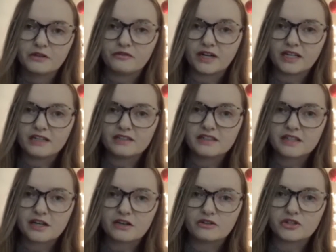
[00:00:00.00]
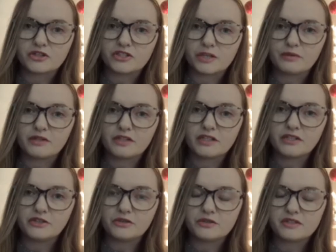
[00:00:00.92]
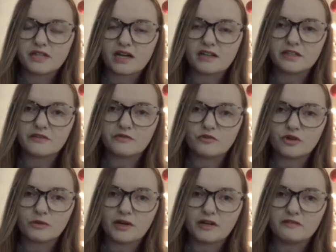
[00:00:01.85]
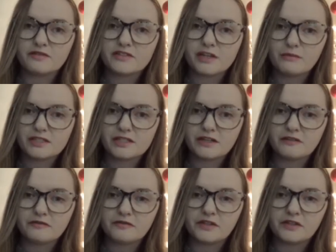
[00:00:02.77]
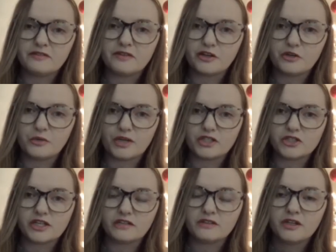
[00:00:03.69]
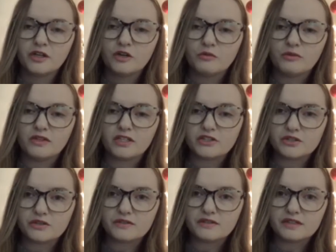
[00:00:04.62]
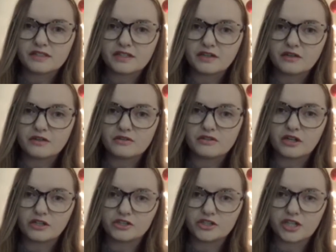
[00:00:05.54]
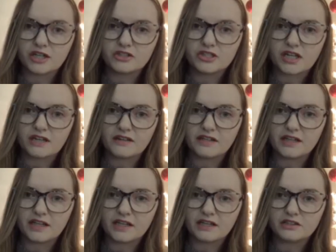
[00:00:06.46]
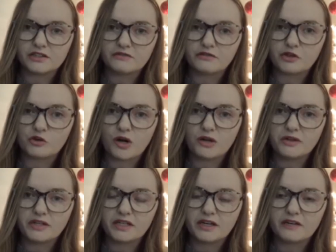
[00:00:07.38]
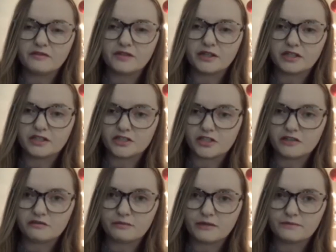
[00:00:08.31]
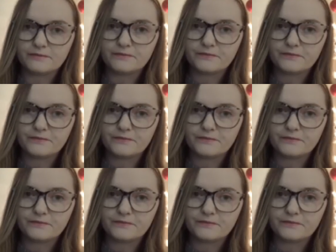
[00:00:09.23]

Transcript: Rating scales are typically used as a form of summative evaluation when the student's skills are judged at the end for quality of their achievement.